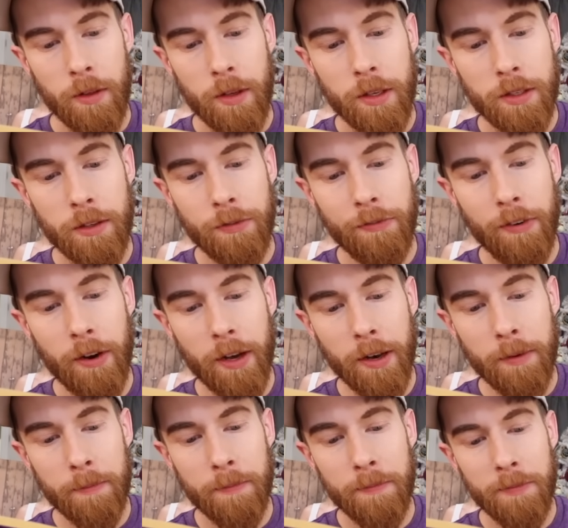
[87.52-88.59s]
This is
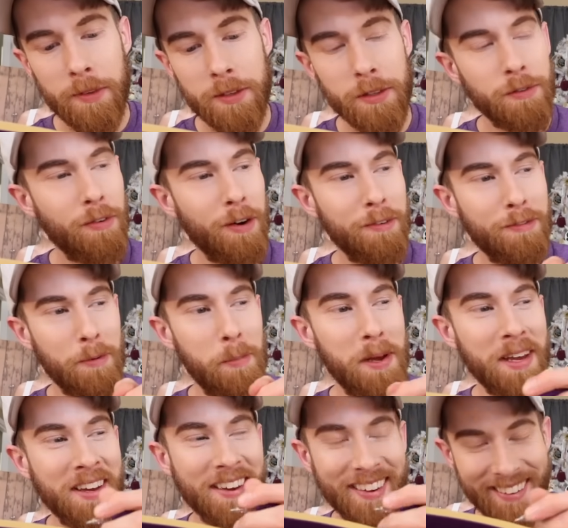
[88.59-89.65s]
fun. This is fun for
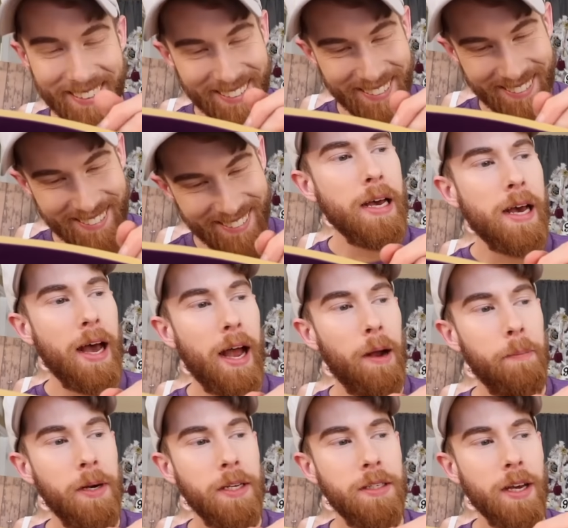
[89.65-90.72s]
me. How
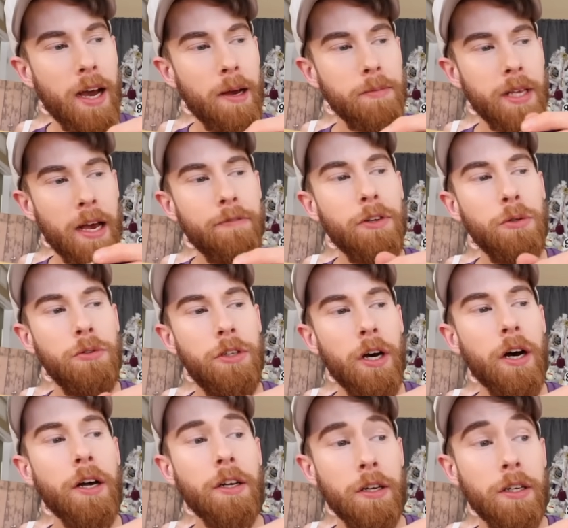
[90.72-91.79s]
many times have you
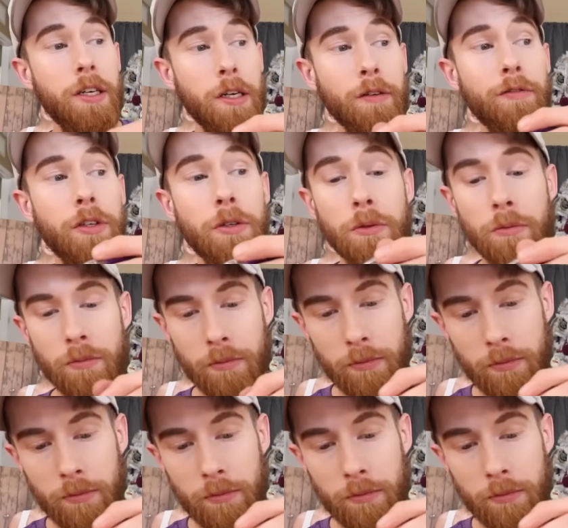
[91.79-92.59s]
done an interview?